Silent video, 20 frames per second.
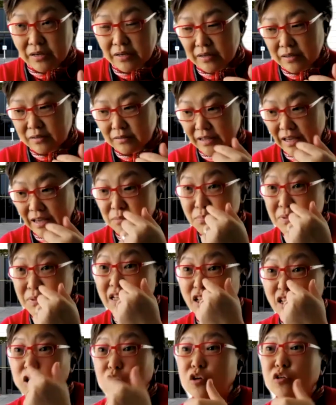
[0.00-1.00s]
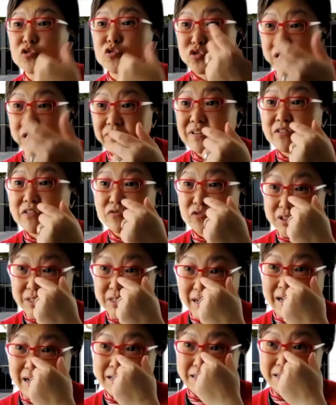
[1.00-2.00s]
had been a lot of traveling for the
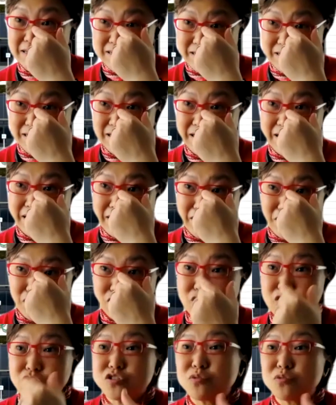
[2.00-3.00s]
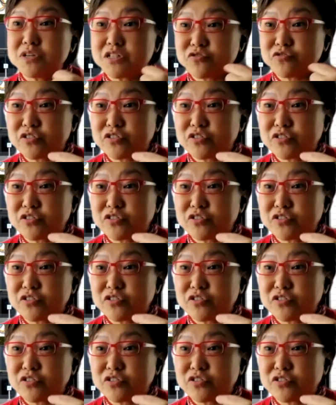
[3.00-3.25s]
arts, not so much for the